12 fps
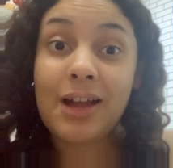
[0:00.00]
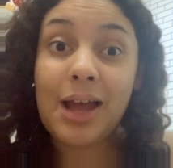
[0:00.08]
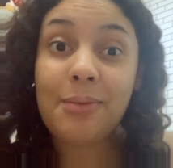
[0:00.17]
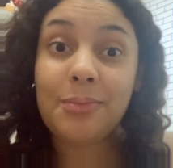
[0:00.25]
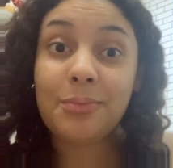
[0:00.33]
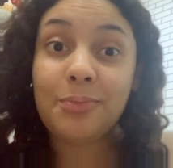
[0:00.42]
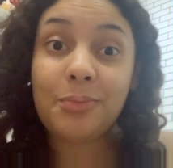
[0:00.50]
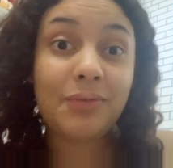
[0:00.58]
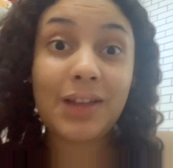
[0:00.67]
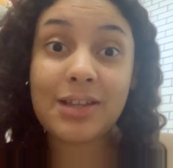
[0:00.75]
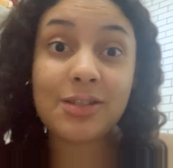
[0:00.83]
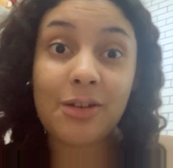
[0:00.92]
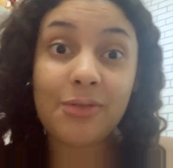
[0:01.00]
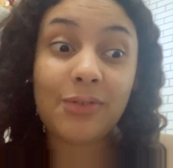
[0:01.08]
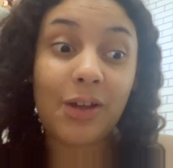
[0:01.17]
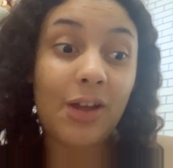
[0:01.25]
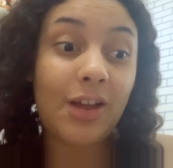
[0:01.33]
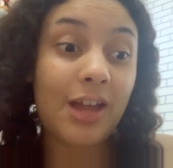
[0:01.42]
I am with that so
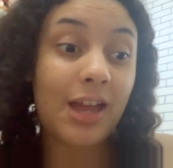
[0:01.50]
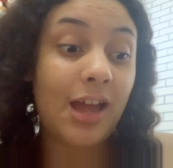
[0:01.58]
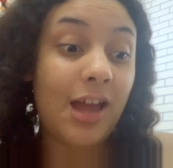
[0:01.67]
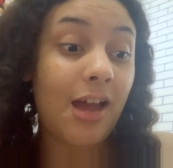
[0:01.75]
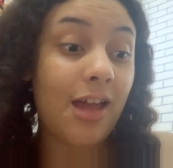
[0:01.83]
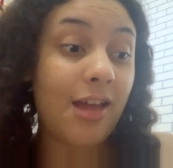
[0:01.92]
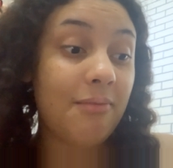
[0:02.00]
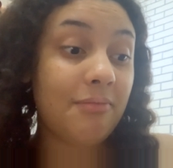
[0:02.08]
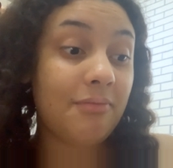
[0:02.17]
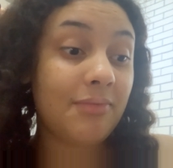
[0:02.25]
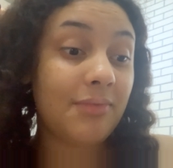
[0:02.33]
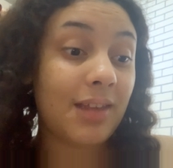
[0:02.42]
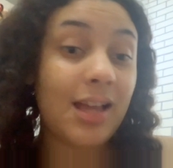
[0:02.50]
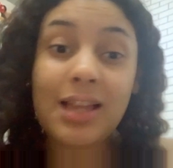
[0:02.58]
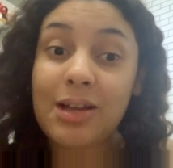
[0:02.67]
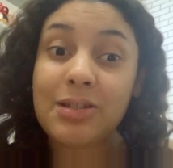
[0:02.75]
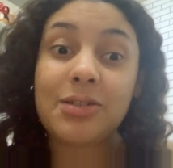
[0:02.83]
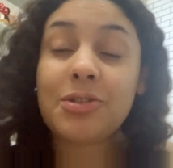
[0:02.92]
far, and
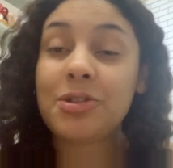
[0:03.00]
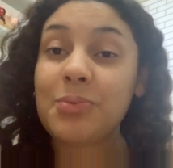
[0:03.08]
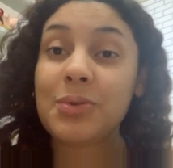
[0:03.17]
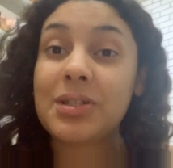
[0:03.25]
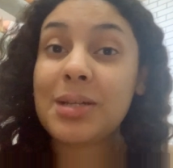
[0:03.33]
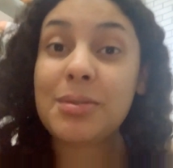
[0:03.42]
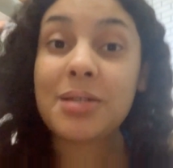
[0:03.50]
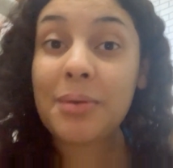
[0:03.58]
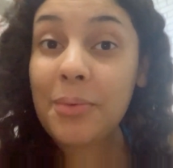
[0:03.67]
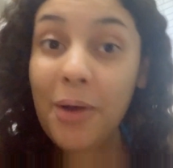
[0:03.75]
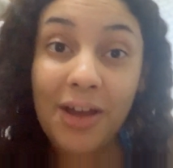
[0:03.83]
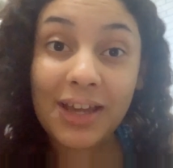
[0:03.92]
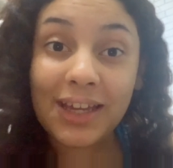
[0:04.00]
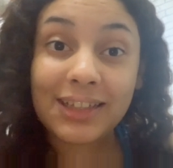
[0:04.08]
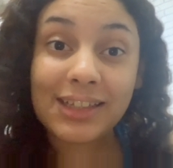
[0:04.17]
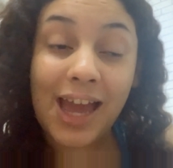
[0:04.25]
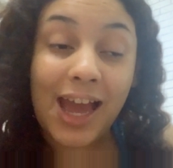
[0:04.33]
that's just what seems to be working,